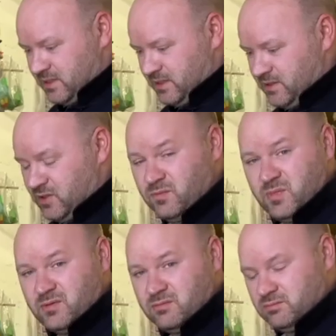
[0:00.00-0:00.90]
cleaned up,
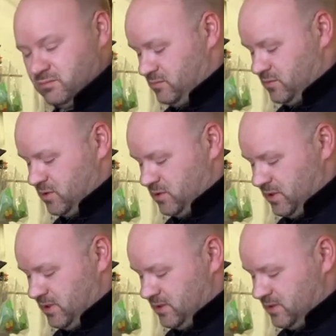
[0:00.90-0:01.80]

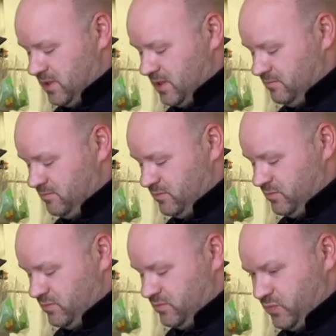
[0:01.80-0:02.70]
it's
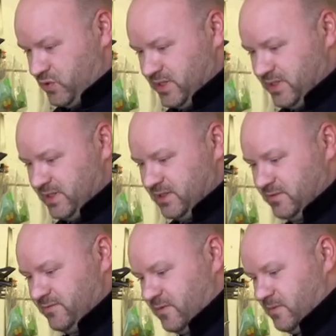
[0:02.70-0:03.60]
pretty
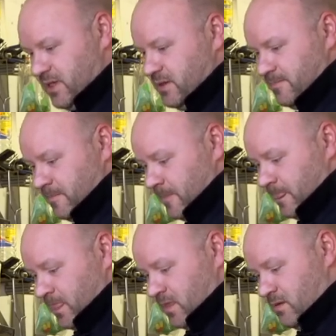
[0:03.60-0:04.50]
decent from there.
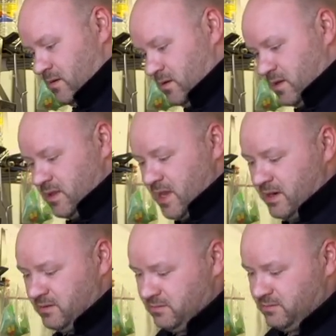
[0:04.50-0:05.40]
And then